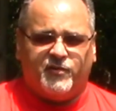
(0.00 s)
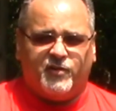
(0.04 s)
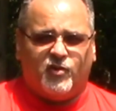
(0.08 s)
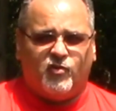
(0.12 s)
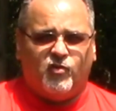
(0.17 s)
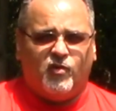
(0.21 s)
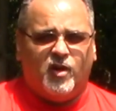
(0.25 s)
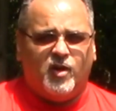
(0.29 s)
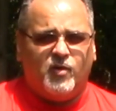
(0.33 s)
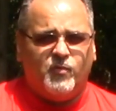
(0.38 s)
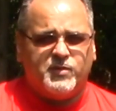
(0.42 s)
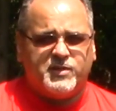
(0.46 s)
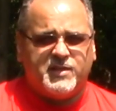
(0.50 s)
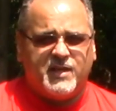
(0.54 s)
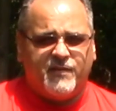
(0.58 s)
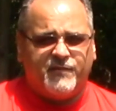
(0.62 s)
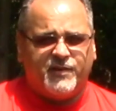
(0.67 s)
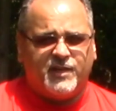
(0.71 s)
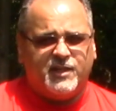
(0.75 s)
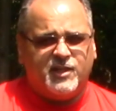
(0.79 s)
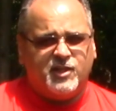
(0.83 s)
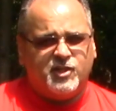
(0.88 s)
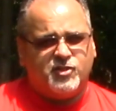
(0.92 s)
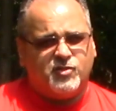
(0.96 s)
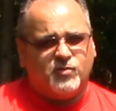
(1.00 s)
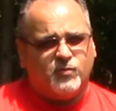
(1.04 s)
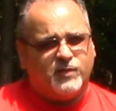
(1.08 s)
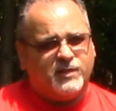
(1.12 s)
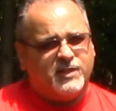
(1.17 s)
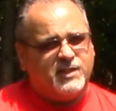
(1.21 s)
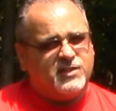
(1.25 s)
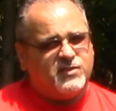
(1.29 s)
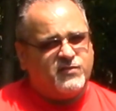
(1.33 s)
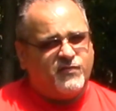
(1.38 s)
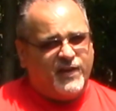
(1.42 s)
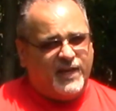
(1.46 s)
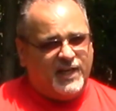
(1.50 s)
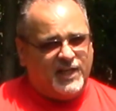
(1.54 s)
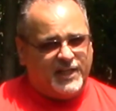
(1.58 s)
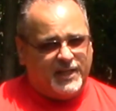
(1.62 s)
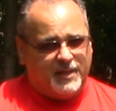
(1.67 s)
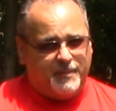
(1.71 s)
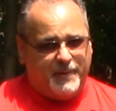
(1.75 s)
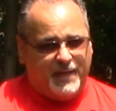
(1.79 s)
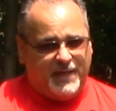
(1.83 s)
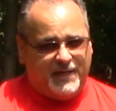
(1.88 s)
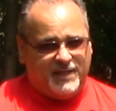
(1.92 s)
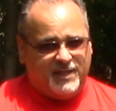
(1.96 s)
The Kral was having an issue with these
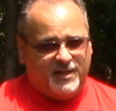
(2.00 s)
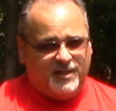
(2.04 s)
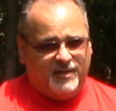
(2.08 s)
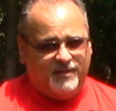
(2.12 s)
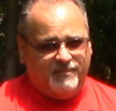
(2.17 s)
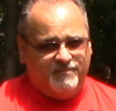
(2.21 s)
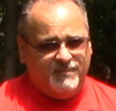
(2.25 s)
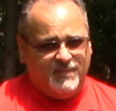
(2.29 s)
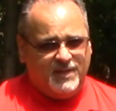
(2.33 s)
failing back here.